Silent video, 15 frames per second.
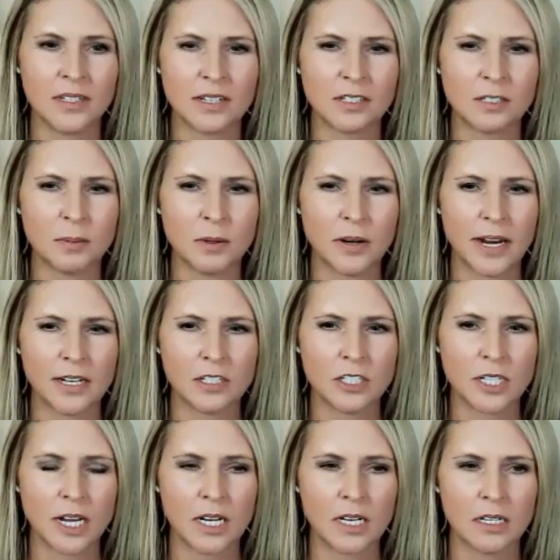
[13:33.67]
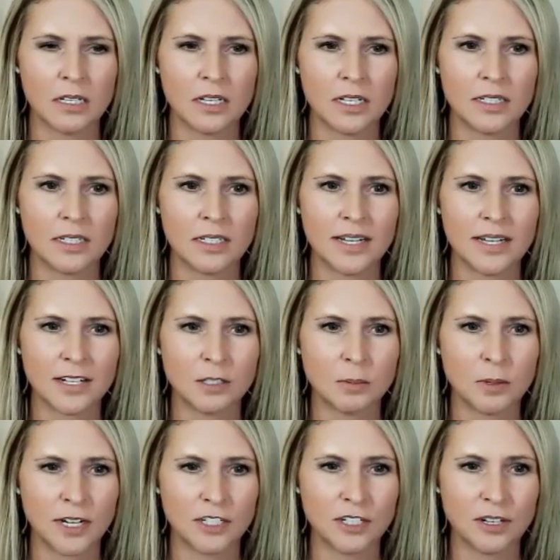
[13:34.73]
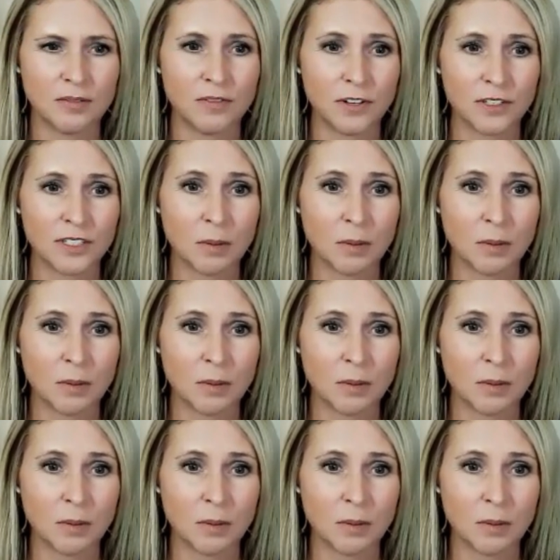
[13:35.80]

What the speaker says: the desperation for